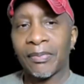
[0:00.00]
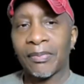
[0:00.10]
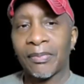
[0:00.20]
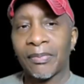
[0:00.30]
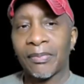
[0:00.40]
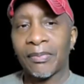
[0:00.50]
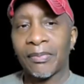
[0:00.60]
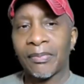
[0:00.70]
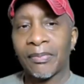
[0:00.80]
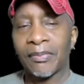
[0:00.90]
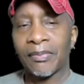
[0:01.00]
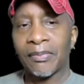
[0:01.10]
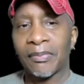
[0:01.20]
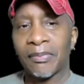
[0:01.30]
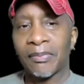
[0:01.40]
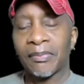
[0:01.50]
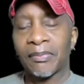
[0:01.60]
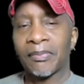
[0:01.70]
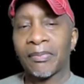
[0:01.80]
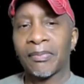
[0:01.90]

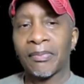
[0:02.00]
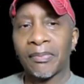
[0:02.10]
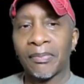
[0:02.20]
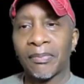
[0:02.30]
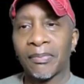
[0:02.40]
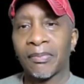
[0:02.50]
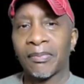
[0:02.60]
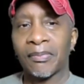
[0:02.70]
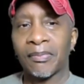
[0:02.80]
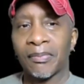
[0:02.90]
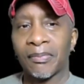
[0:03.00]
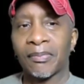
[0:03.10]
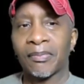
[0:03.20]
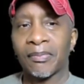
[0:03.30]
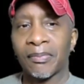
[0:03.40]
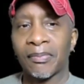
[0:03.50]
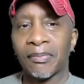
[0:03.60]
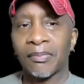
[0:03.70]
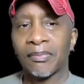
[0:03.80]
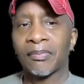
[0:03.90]

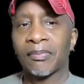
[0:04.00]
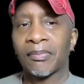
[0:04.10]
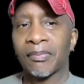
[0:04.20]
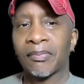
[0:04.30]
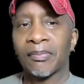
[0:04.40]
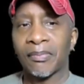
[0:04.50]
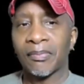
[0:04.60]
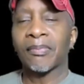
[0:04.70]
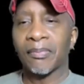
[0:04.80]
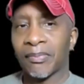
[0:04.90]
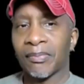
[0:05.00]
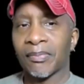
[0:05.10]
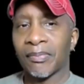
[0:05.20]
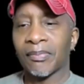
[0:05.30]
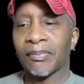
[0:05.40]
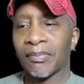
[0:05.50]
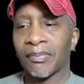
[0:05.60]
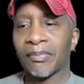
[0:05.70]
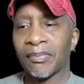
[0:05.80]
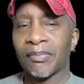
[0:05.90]

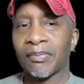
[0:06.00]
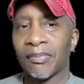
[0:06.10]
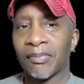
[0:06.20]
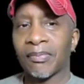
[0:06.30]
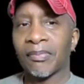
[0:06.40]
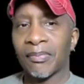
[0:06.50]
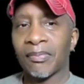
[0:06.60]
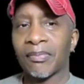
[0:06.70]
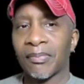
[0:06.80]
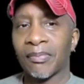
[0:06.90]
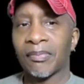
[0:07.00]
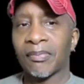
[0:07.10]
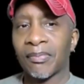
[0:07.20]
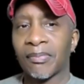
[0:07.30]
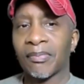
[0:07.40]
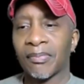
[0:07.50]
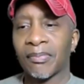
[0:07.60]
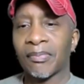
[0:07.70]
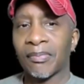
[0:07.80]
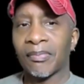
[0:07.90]
[no speech]